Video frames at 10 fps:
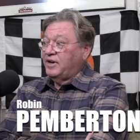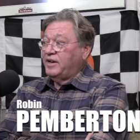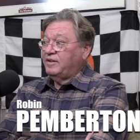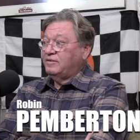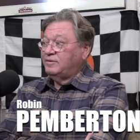
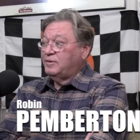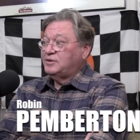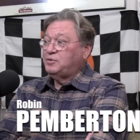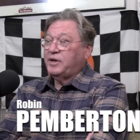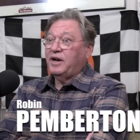right,
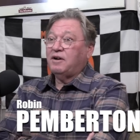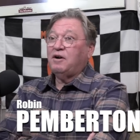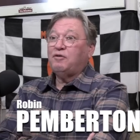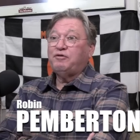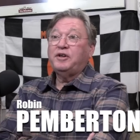once we got
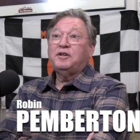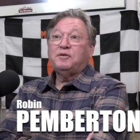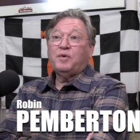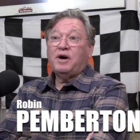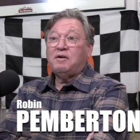all
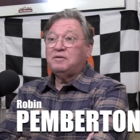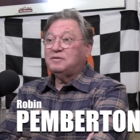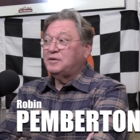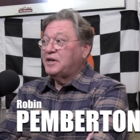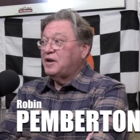feeling well,
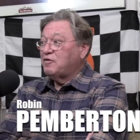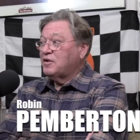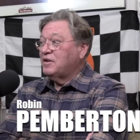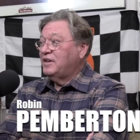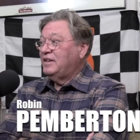
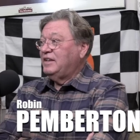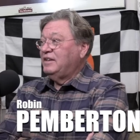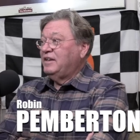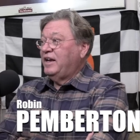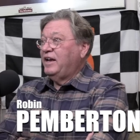whatever.
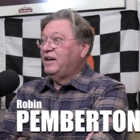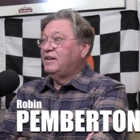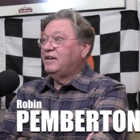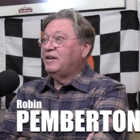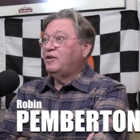
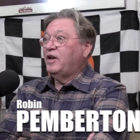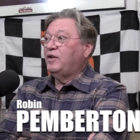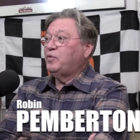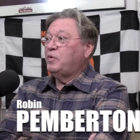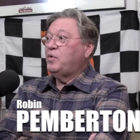
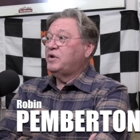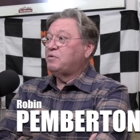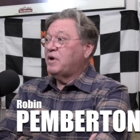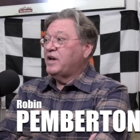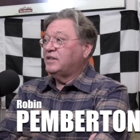And we won
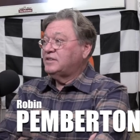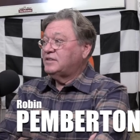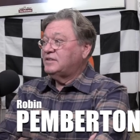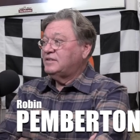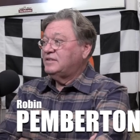the
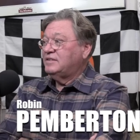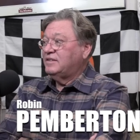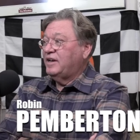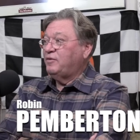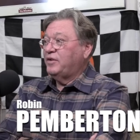race
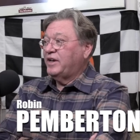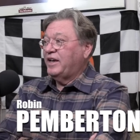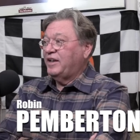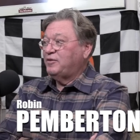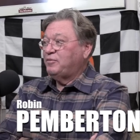that
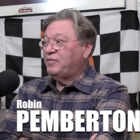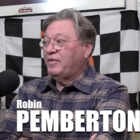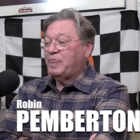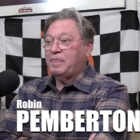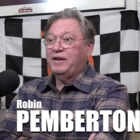weekend.
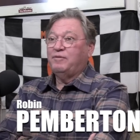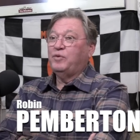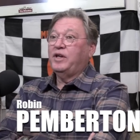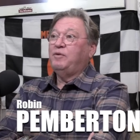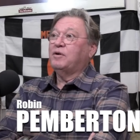
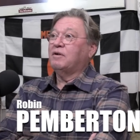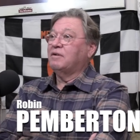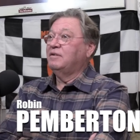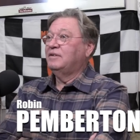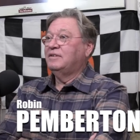Then we
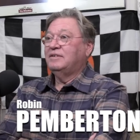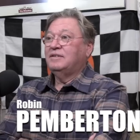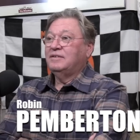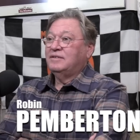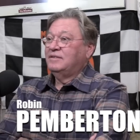were...
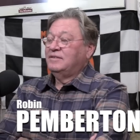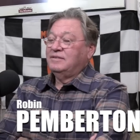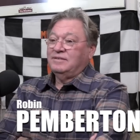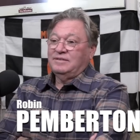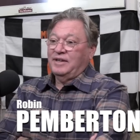
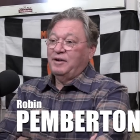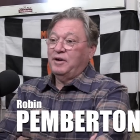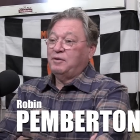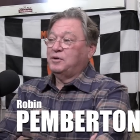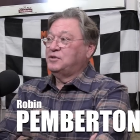
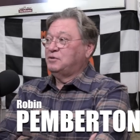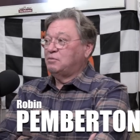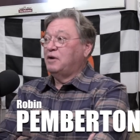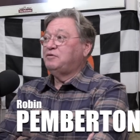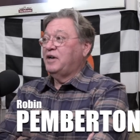It was a
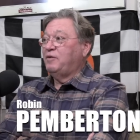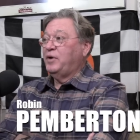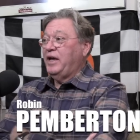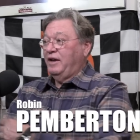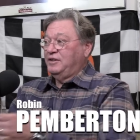rough
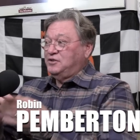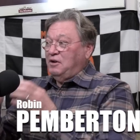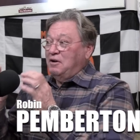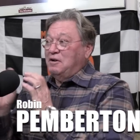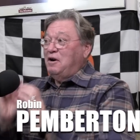time. It
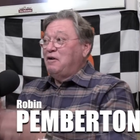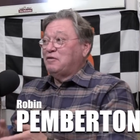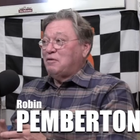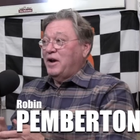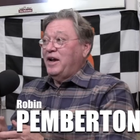started
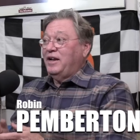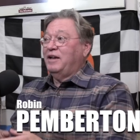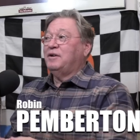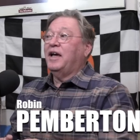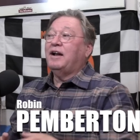off
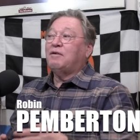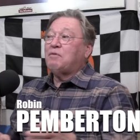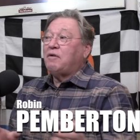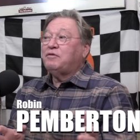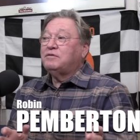great. It had a
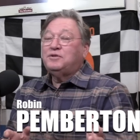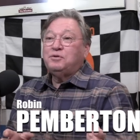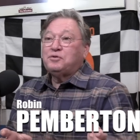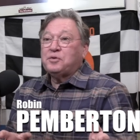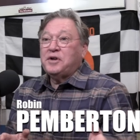rough
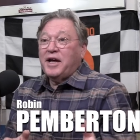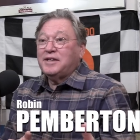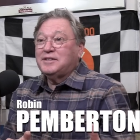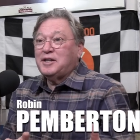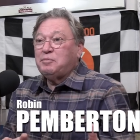2 or 3
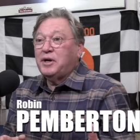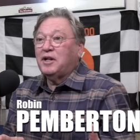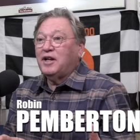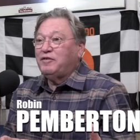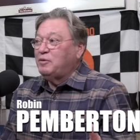days in the
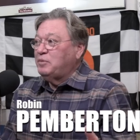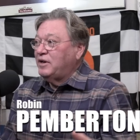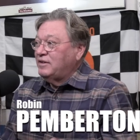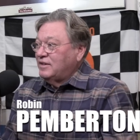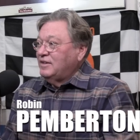middle of it,
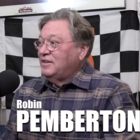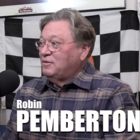but